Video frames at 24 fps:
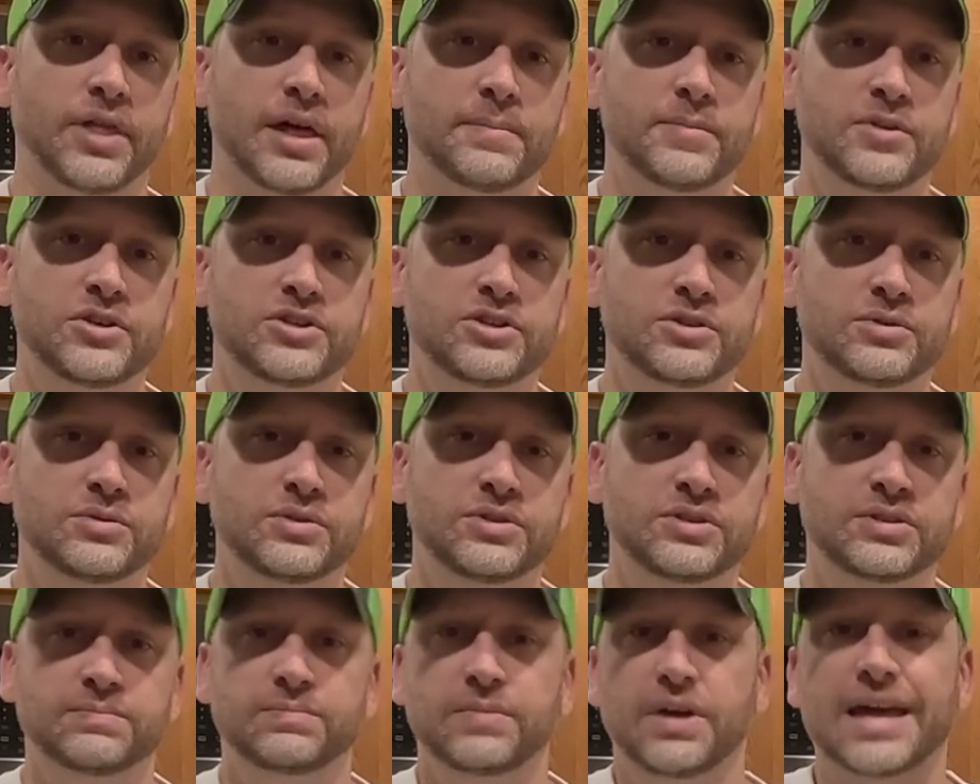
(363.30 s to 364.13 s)
lemon
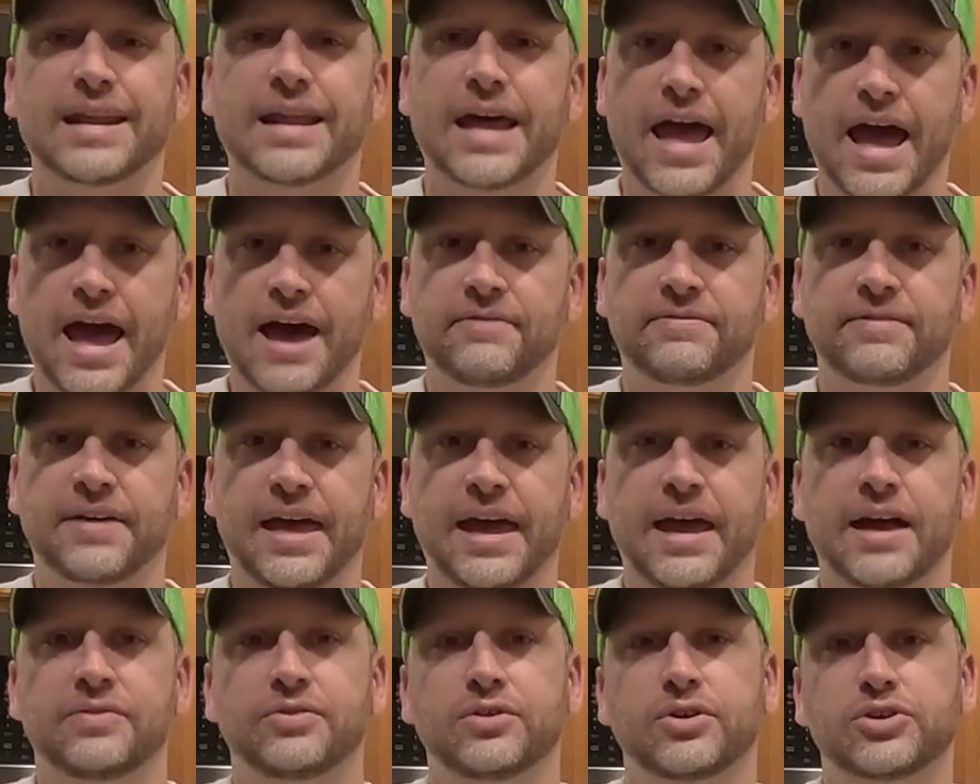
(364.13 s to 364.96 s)
juice and half
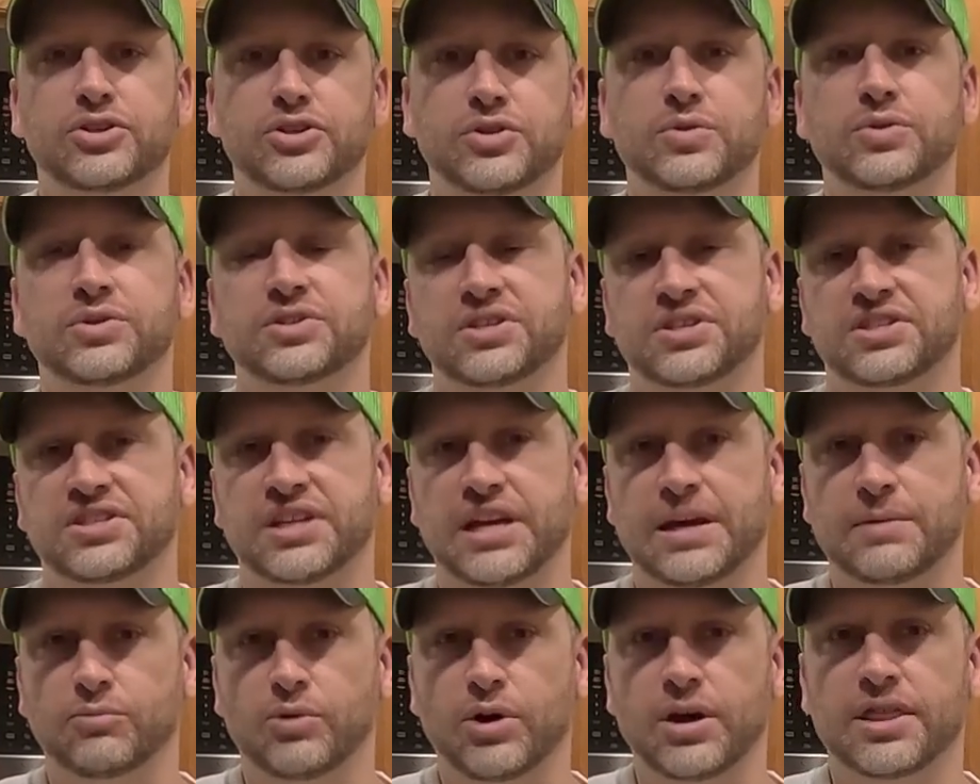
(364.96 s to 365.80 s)
can their juice the
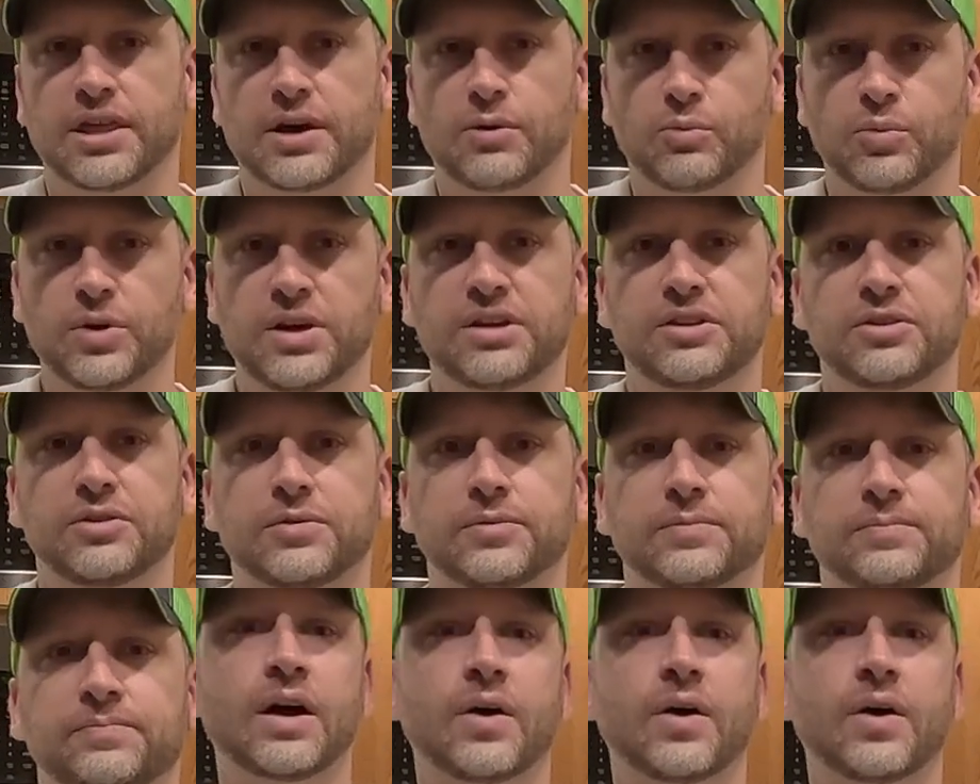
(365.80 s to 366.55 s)
same way that we do.